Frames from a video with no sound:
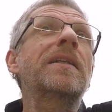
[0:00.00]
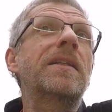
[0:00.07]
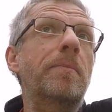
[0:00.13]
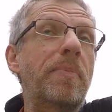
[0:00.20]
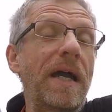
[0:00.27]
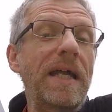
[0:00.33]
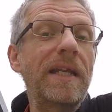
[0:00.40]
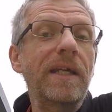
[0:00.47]

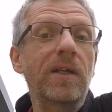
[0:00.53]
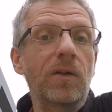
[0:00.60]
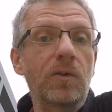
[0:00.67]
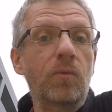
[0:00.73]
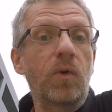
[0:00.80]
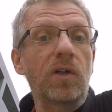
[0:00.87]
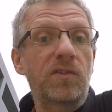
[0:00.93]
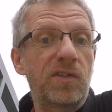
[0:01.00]
depending
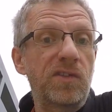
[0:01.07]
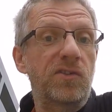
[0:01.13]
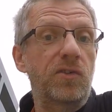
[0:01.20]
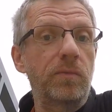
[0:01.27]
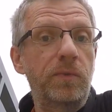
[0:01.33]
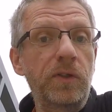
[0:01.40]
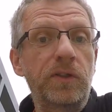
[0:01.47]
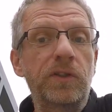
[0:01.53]
on what
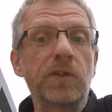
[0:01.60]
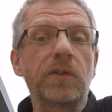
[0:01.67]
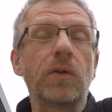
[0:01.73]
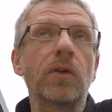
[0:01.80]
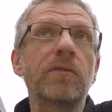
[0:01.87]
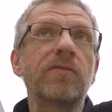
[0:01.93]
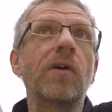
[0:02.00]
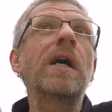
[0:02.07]
distribution you're
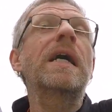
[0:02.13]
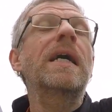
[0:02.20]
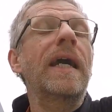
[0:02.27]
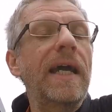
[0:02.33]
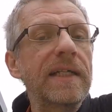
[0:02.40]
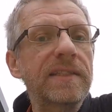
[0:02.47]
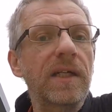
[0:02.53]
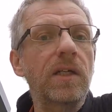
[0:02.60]
going for,
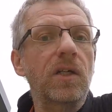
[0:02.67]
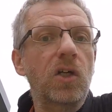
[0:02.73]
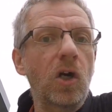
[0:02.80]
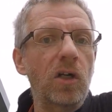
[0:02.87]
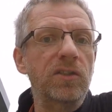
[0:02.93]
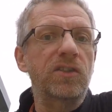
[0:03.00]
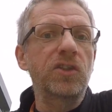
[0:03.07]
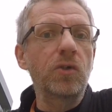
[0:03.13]
it's going to
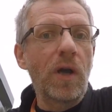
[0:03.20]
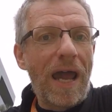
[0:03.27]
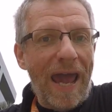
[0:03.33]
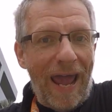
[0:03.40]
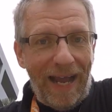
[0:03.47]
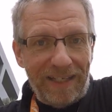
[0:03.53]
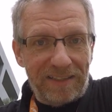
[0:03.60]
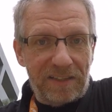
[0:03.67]
cost you
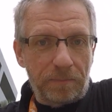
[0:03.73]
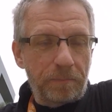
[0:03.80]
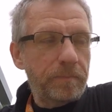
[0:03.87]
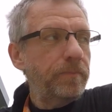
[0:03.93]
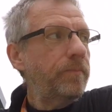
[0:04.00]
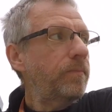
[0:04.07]
X